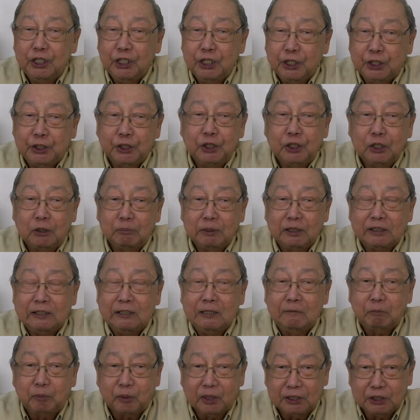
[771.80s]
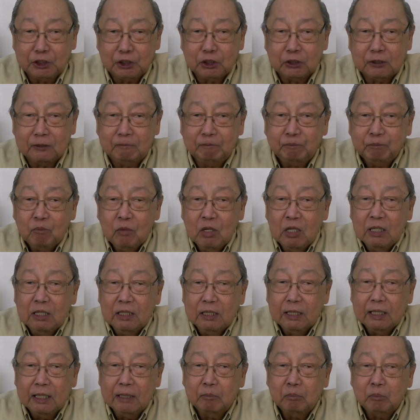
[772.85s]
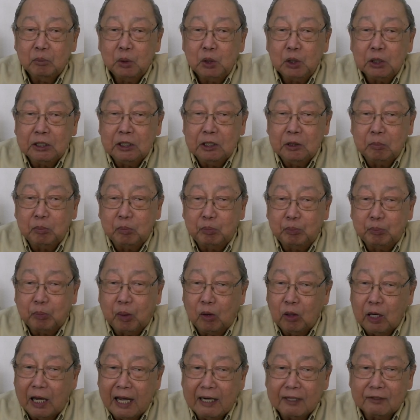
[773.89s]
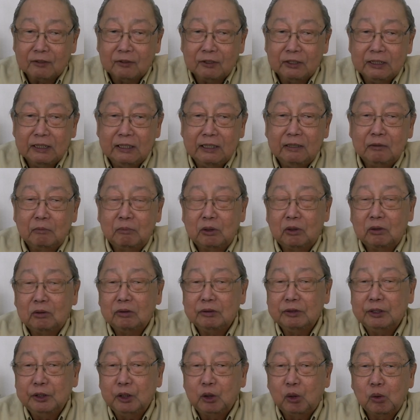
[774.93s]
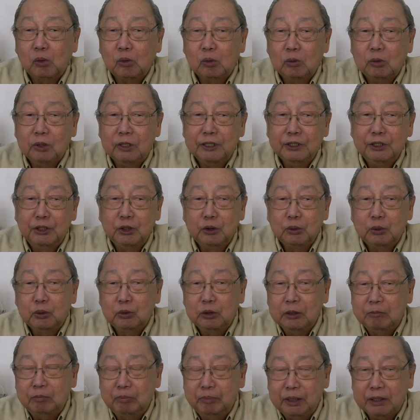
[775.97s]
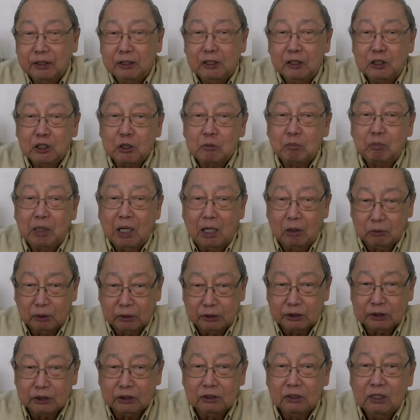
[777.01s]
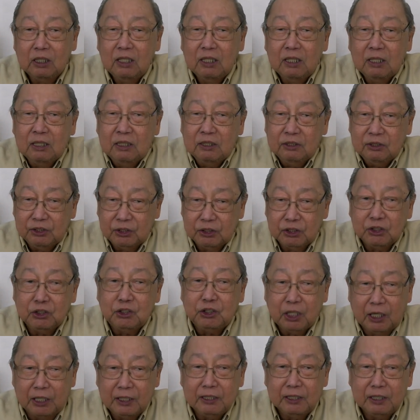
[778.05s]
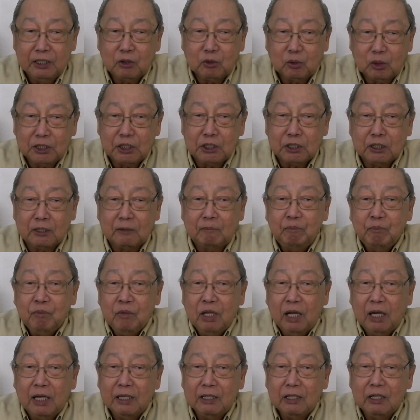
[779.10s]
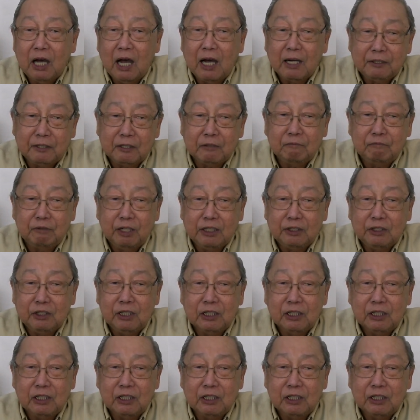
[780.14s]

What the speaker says: economic depression, a multipolarity among the old and new imperialist powers, China and Russia, and aggravate